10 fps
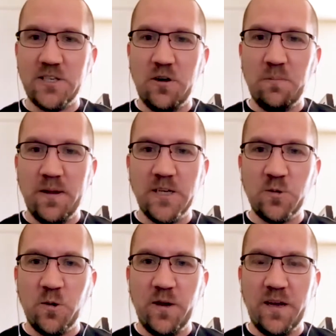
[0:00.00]
to a place
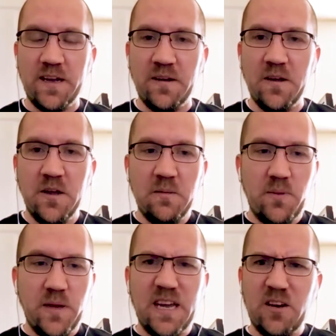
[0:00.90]
where we can
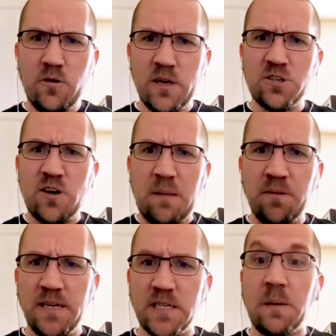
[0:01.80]
begin to
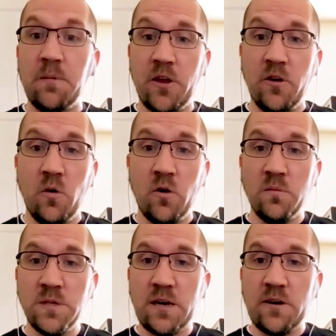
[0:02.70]
extrapolate some of the
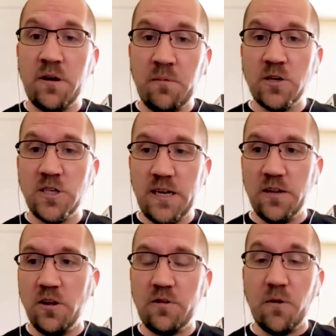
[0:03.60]
norms that are emerging
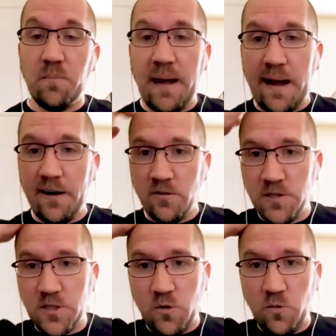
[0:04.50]
and look for
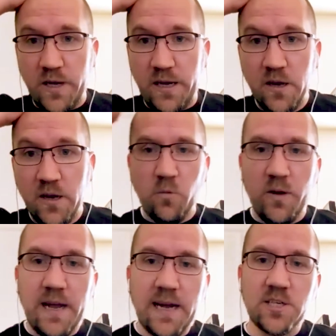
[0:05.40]
patterns. So we
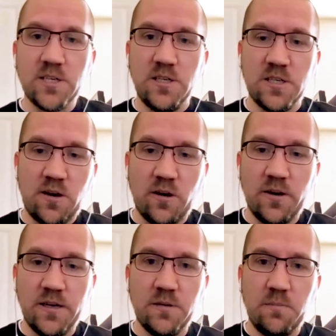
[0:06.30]
actually
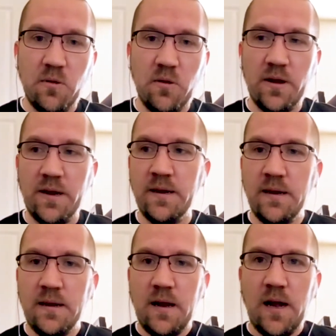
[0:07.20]
started deploying
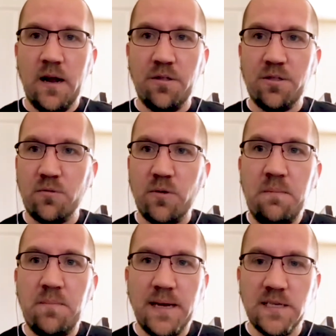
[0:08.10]
3
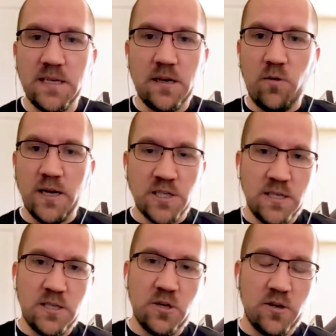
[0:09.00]
basic
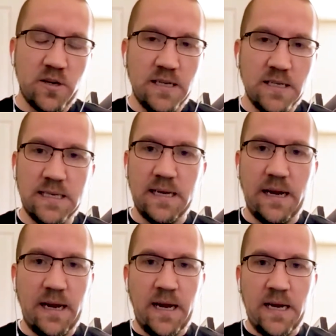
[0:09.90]
questions hooking to
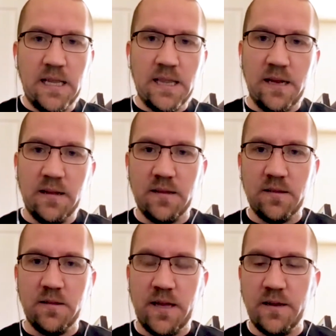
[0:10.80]
anything
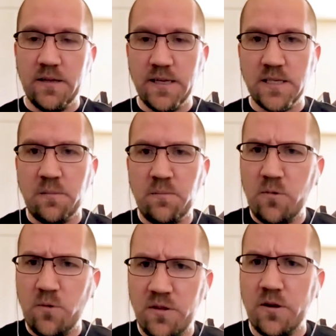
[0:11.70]
that somebody
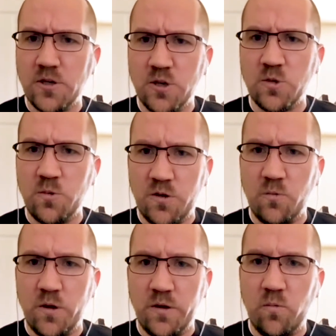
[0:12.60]
within our church
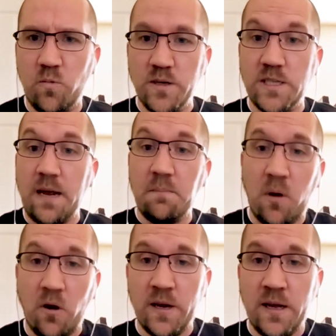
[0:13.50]
would take
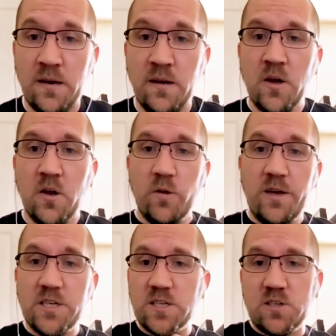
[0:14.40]
part in. We
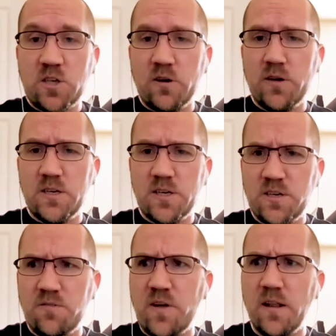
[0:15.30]
just started to
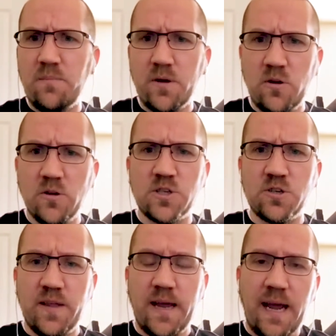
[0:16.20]
develop a
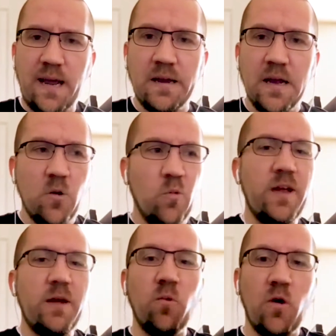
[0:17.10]
culture that, hey,
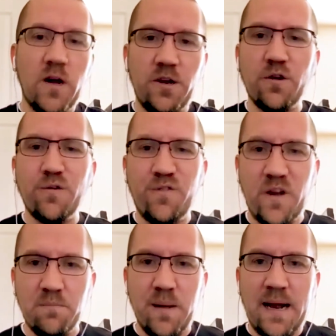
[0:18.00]
we want your
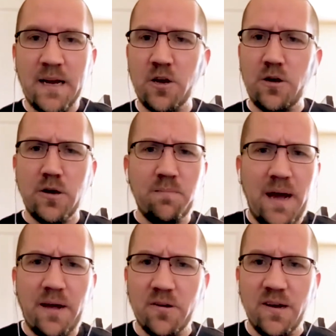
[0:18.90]
feedback, good,
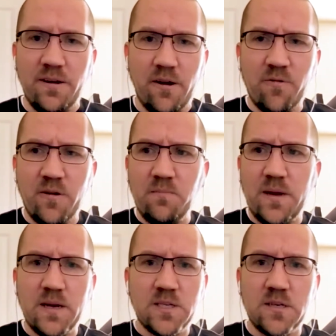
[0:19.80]
bad, or indifferent,
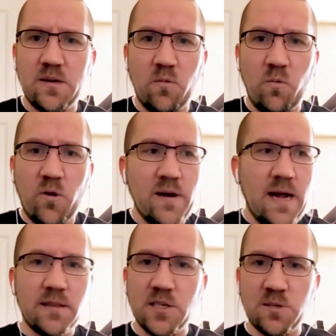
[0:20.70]
because we're
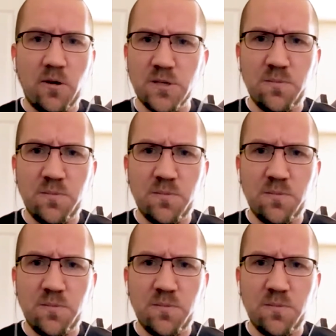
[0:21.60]
not the smartest